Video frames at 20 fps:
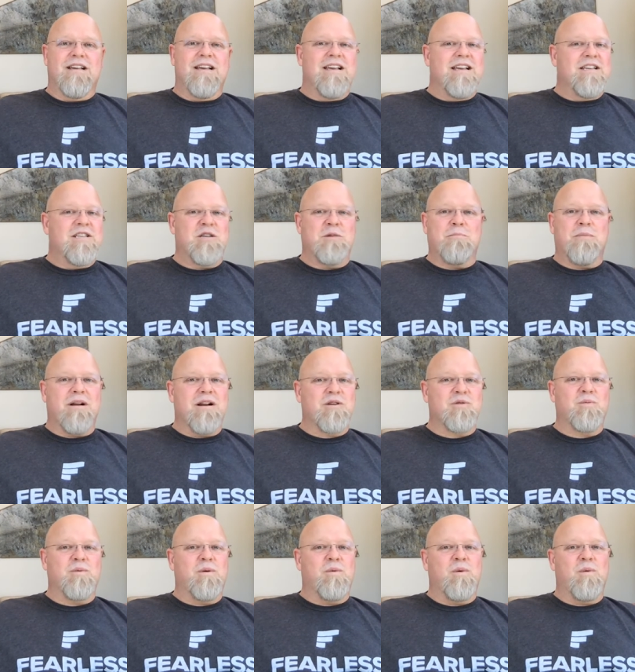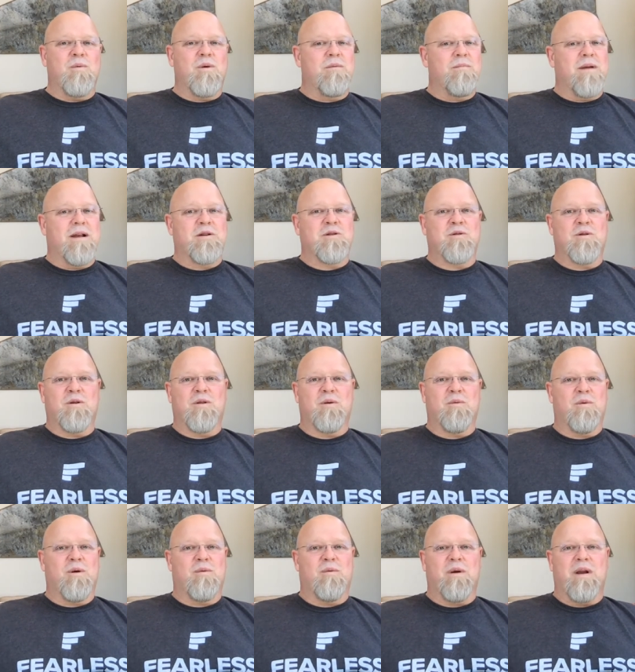See, parents, we want to make sure that
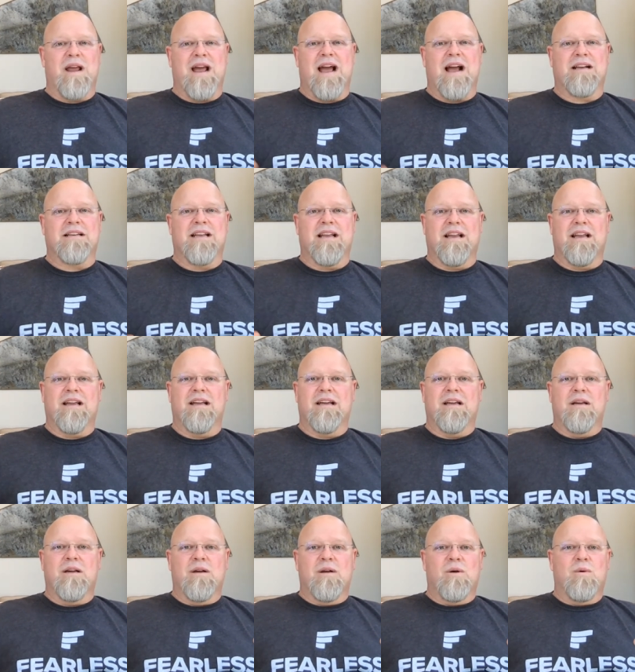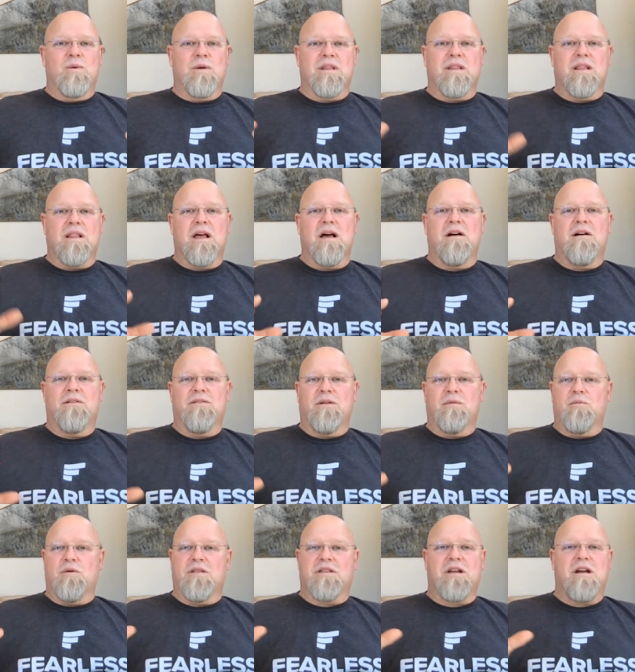we're reacting with love and
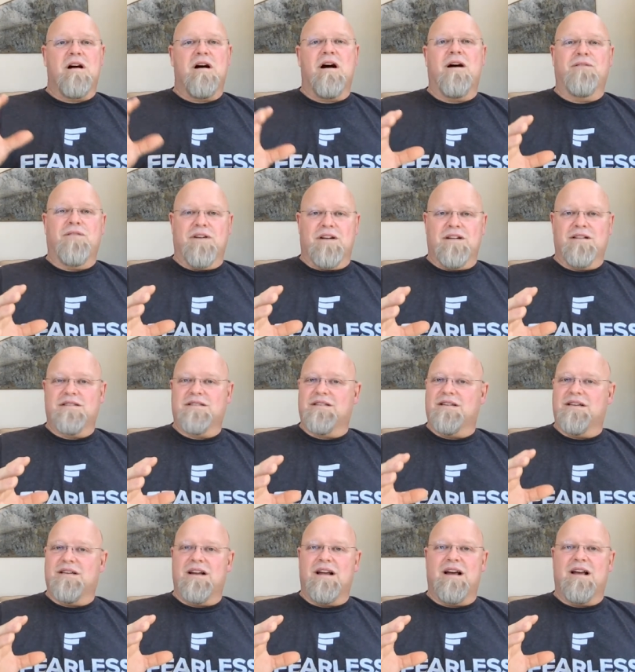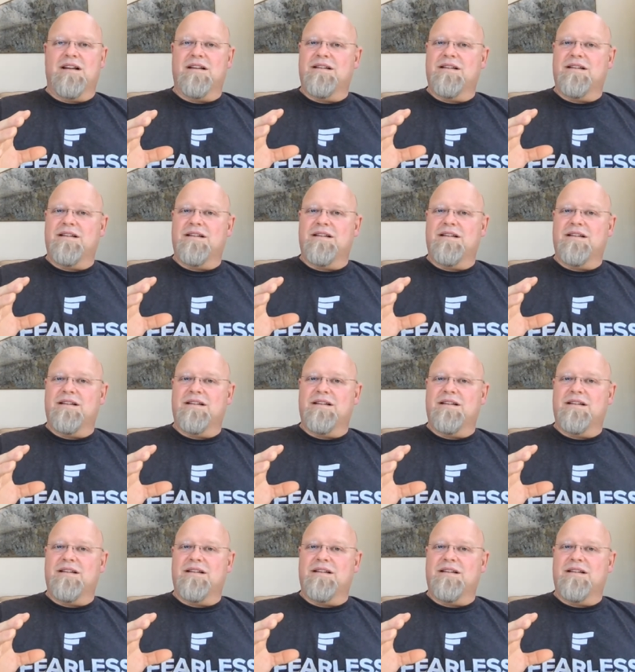with confidence and not